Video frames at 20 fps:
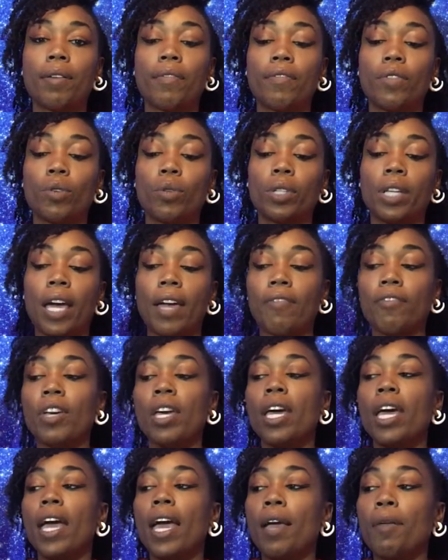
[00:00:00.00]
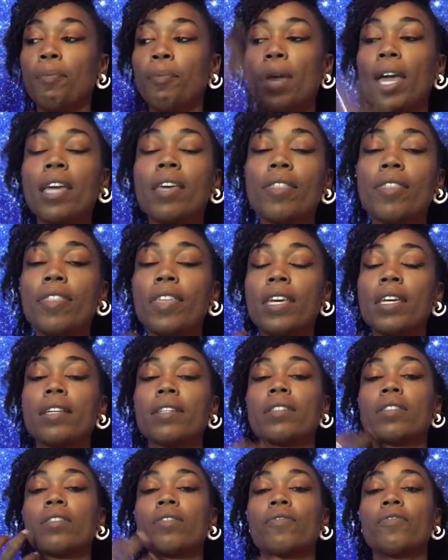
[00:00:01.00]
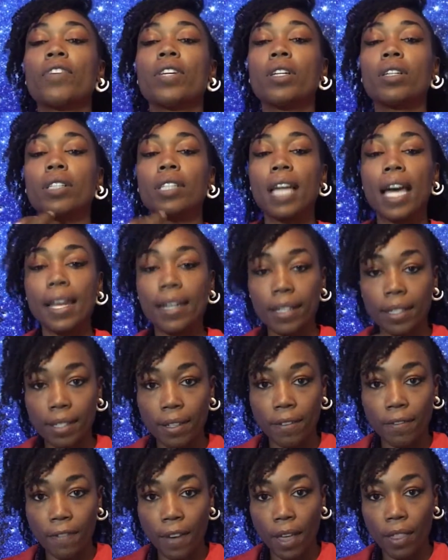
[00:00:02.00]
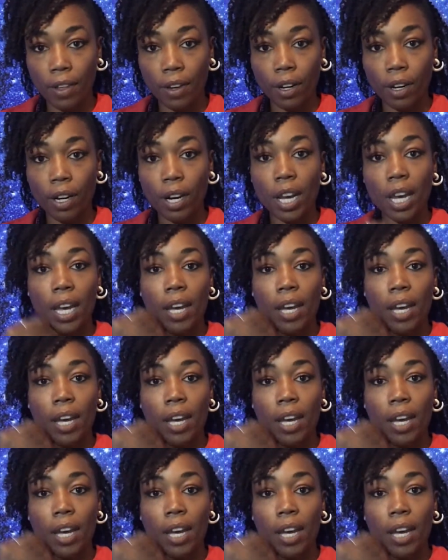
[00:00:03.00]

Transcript: your life and make things feel light as a feather.